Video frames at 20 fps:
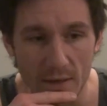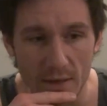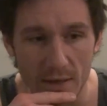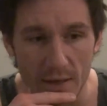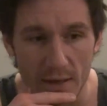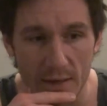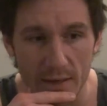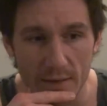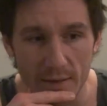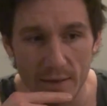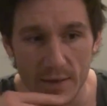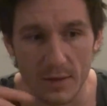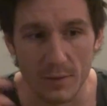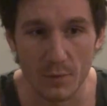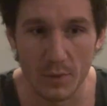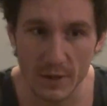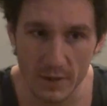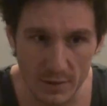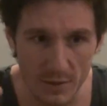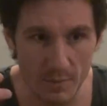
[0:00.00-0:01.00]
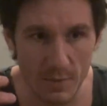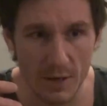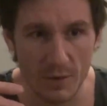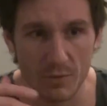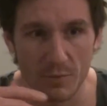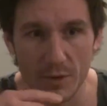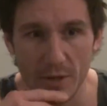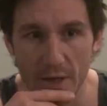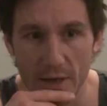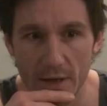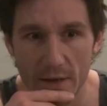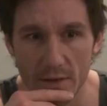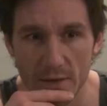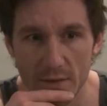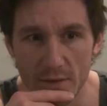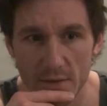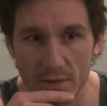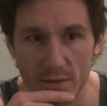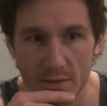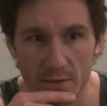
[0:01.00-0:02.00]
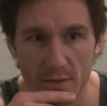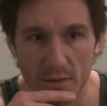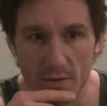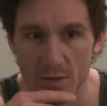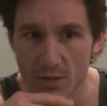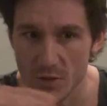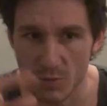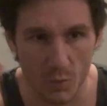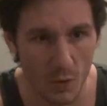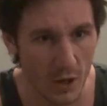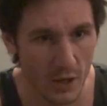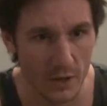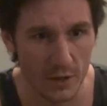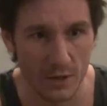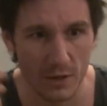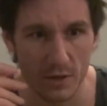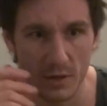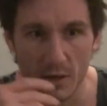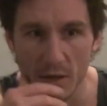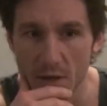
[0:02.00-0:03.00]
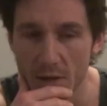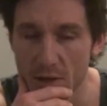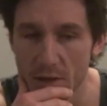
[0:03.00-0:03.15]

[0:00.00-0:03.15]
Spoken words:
and then went to the bathroom again, just water,